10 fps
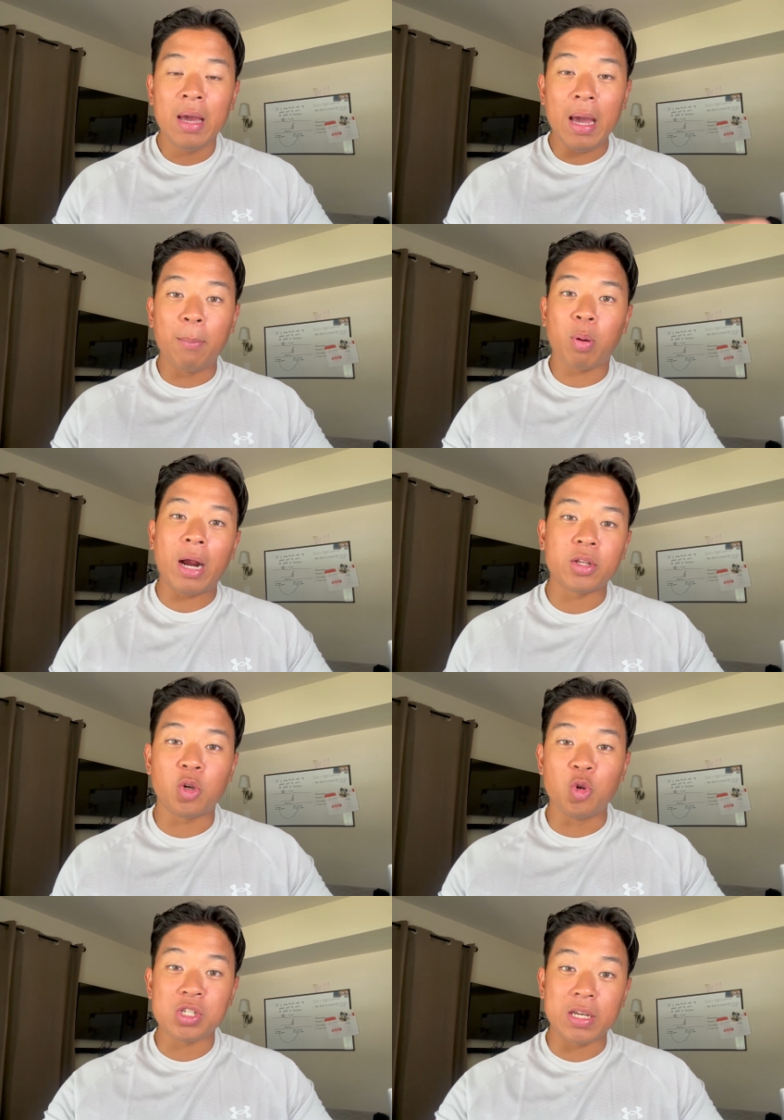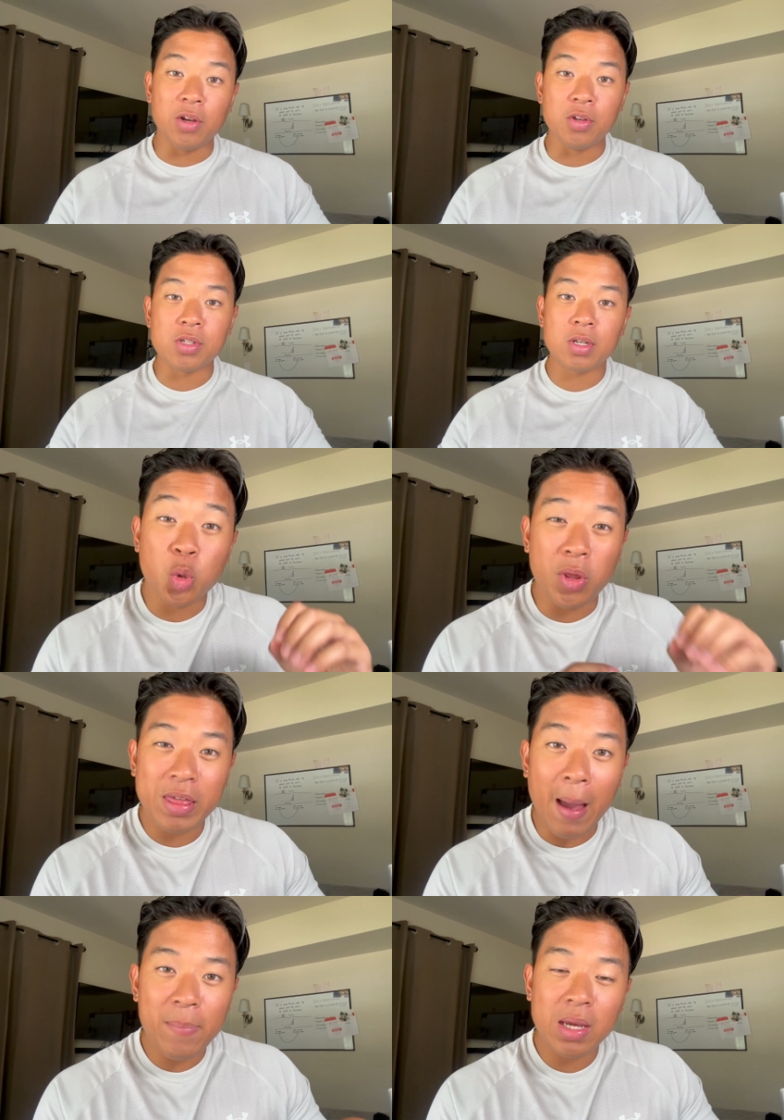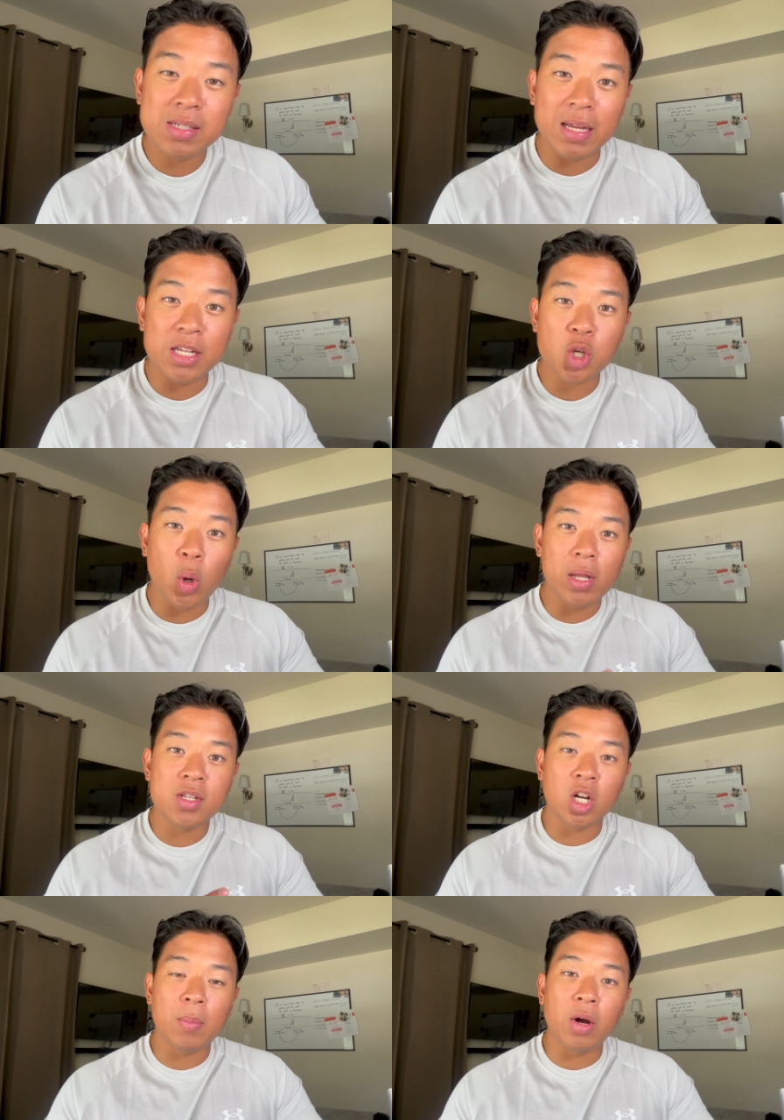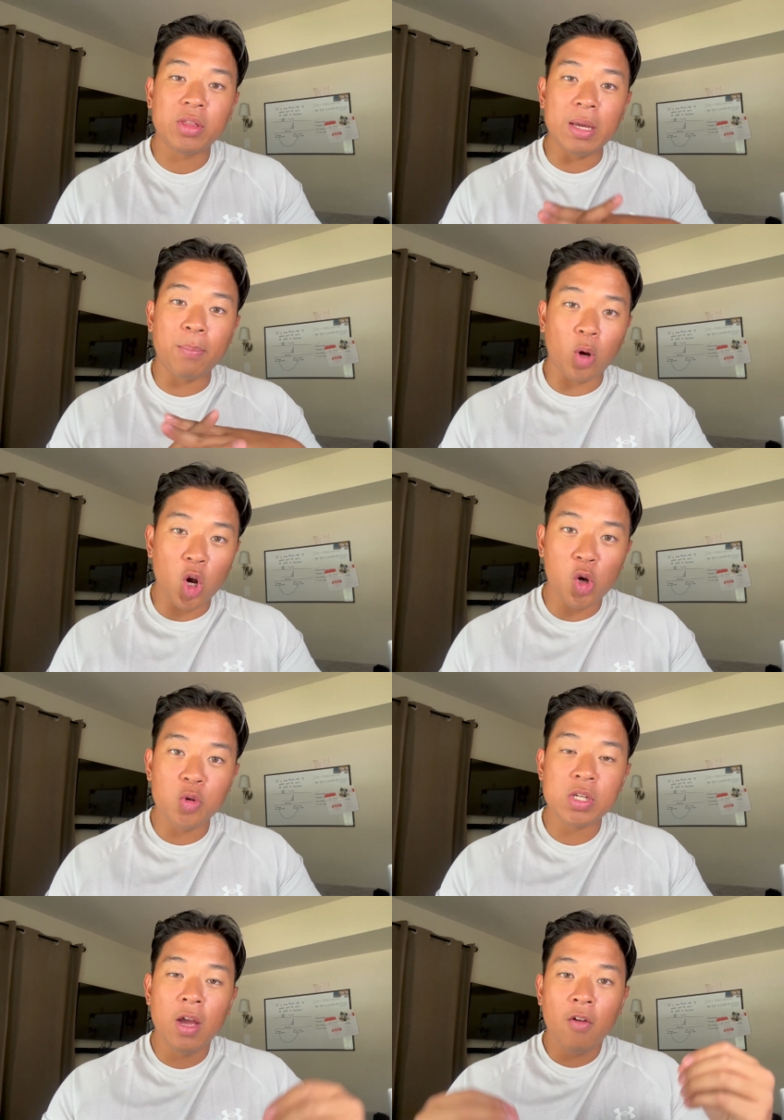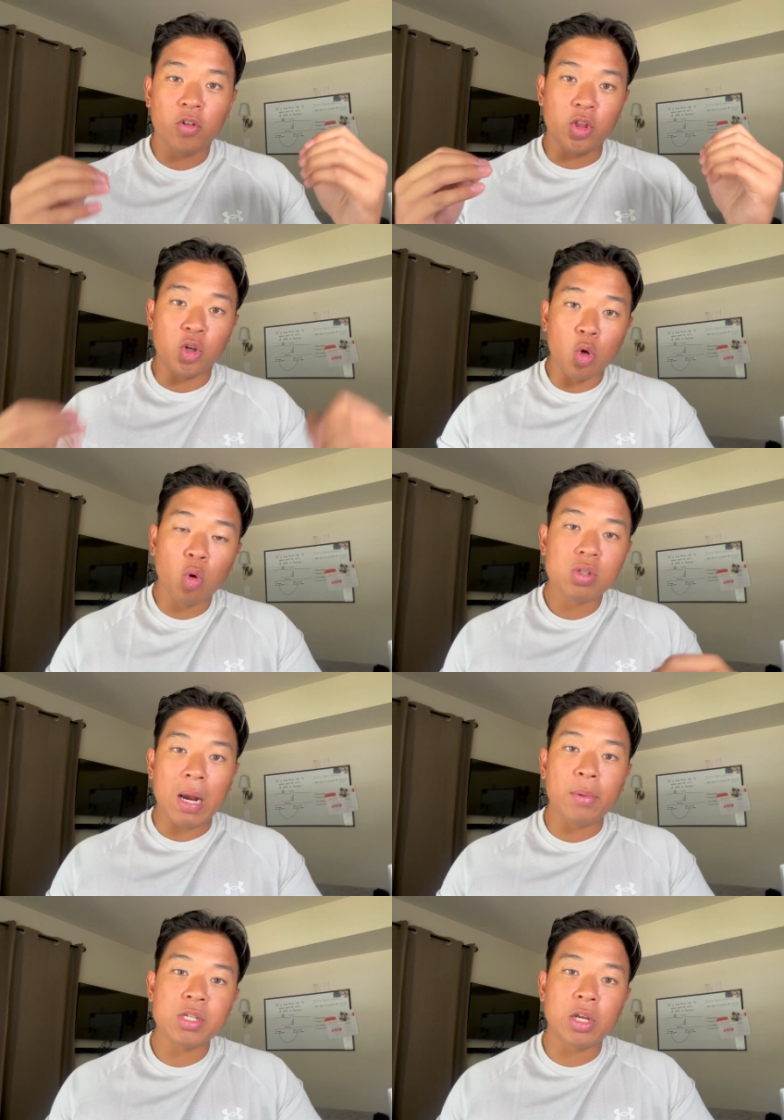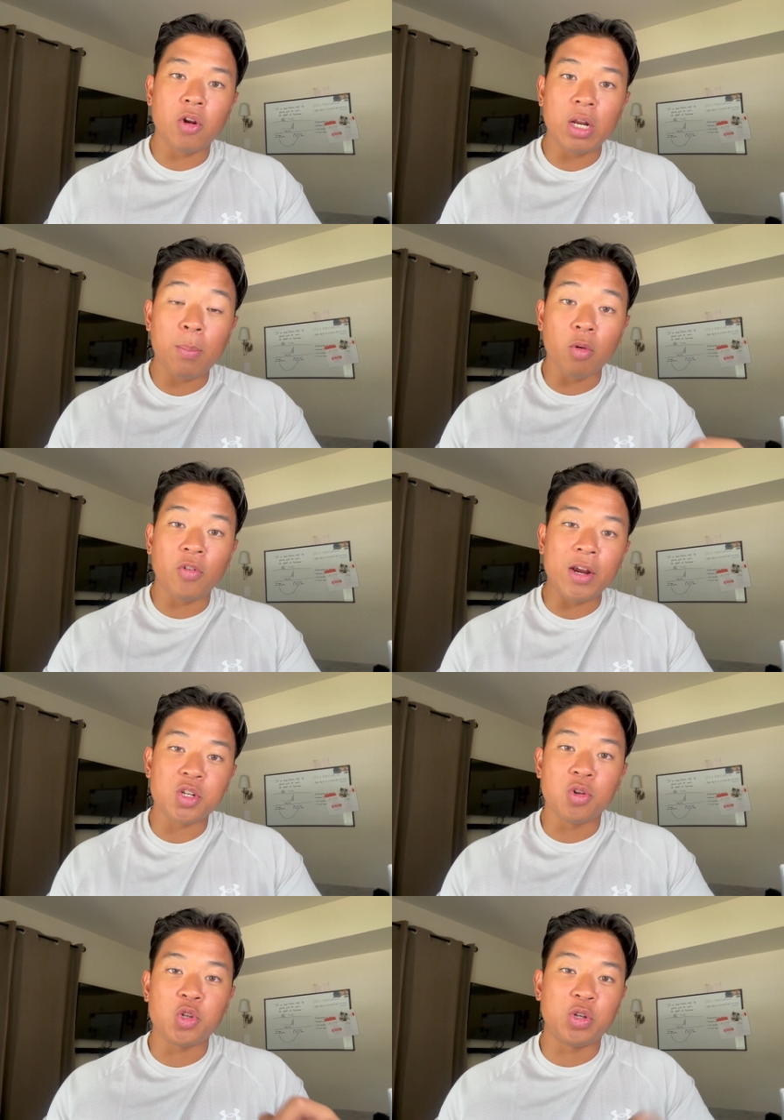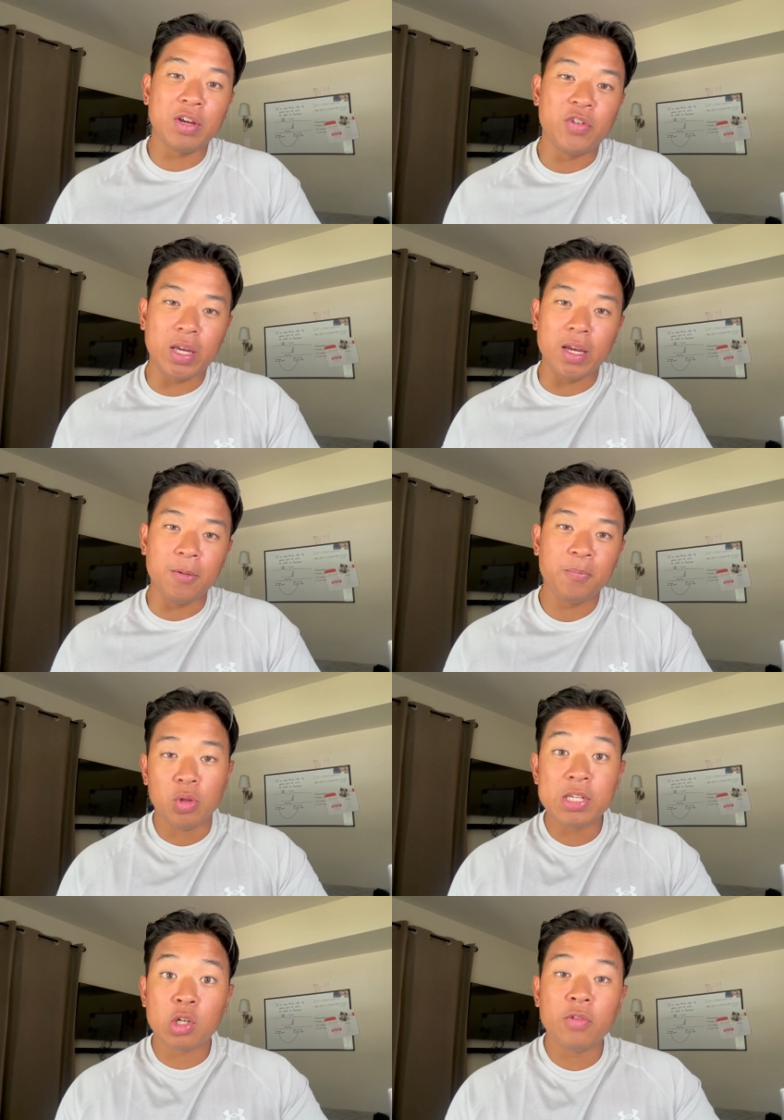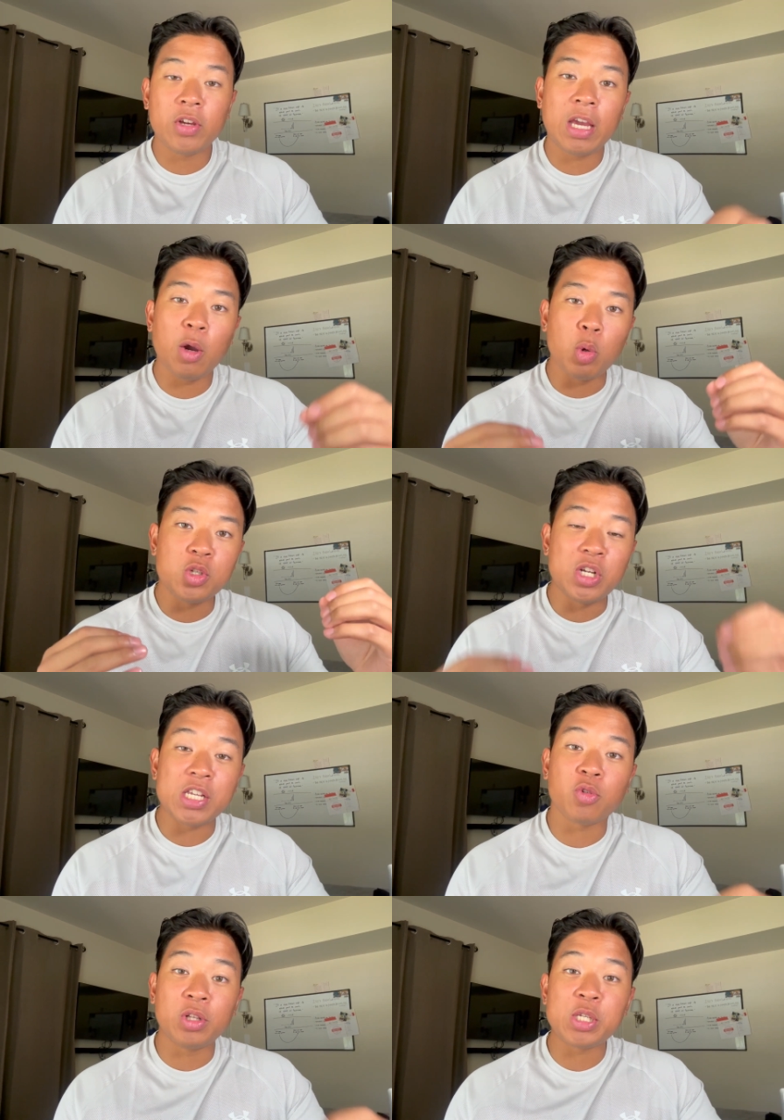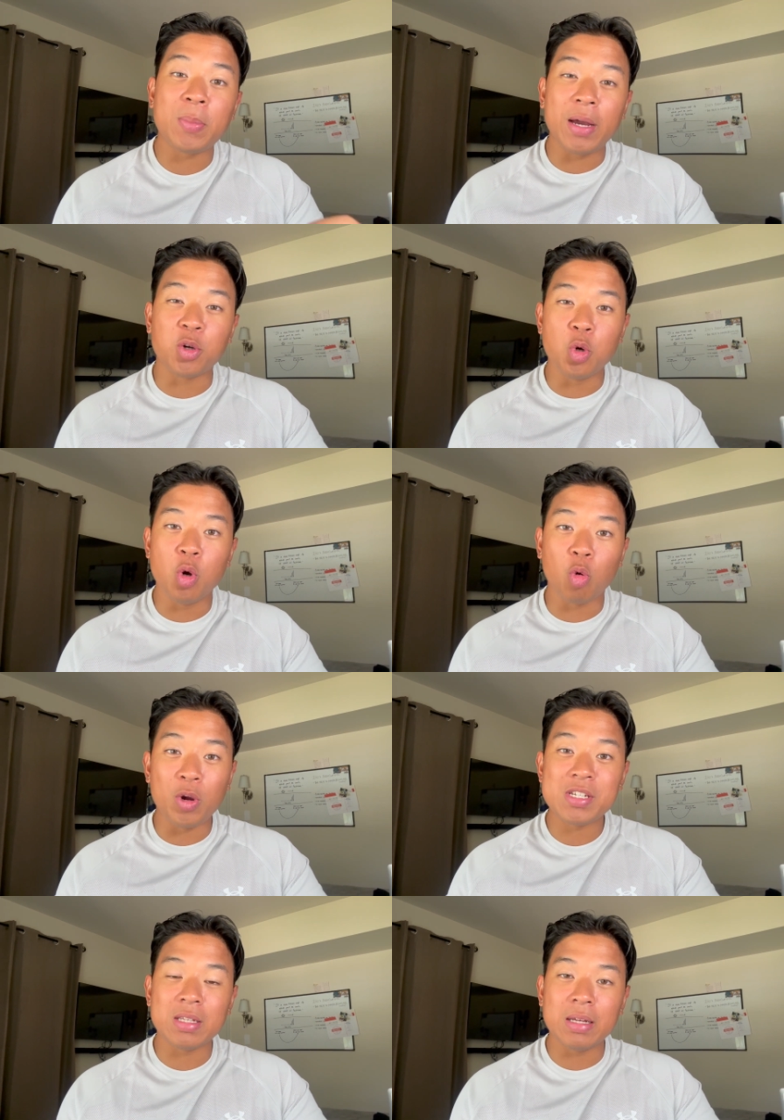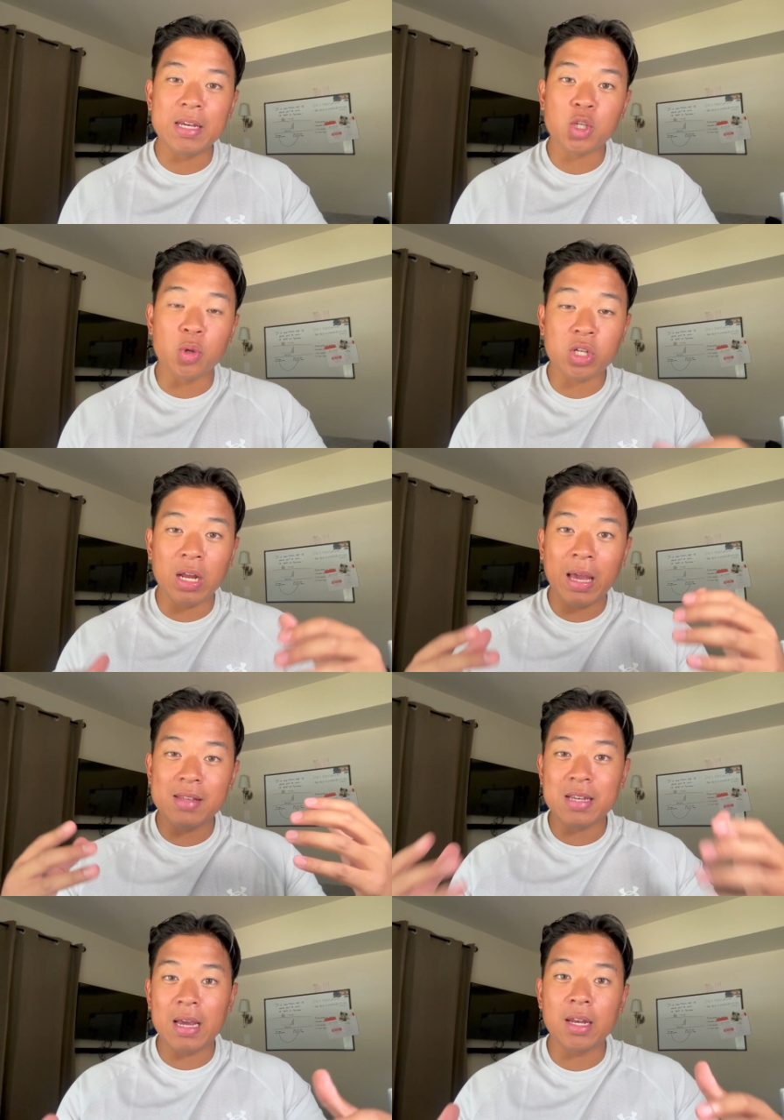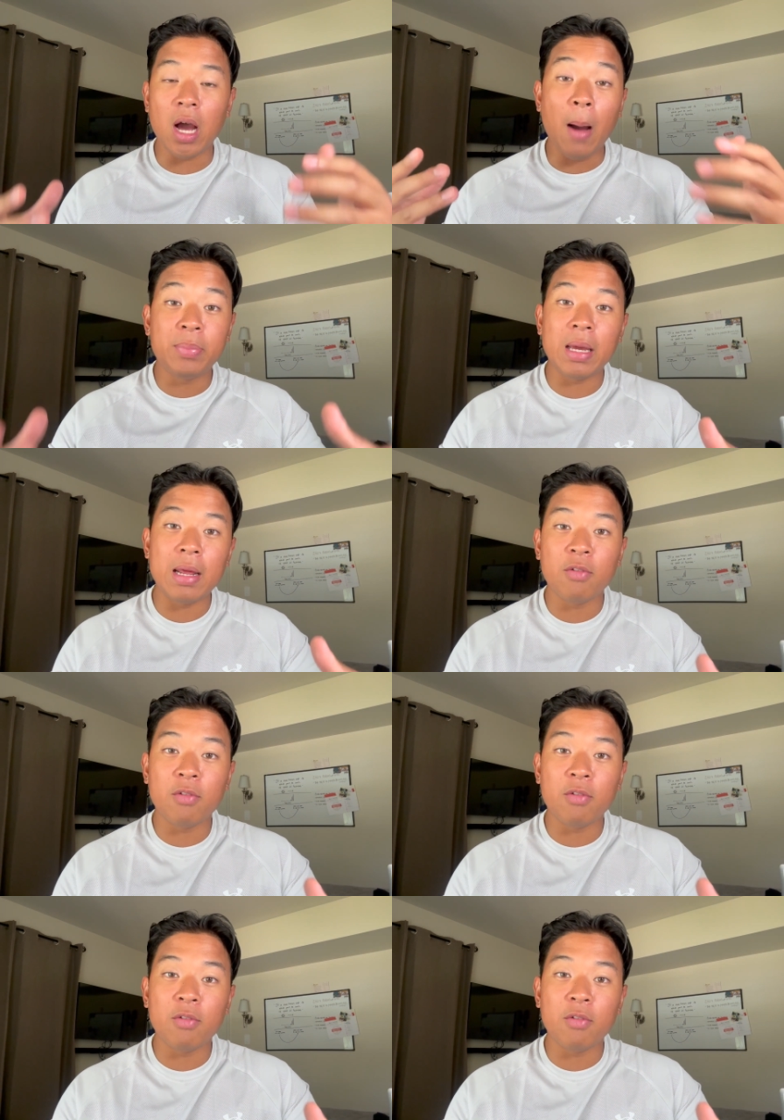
and practical skills. So with that being said, let's go ahead and talk about the pros for the Google Cybersecurity Professional Certificate. So this certificate was just released by Google recently, so it's gonna contain updated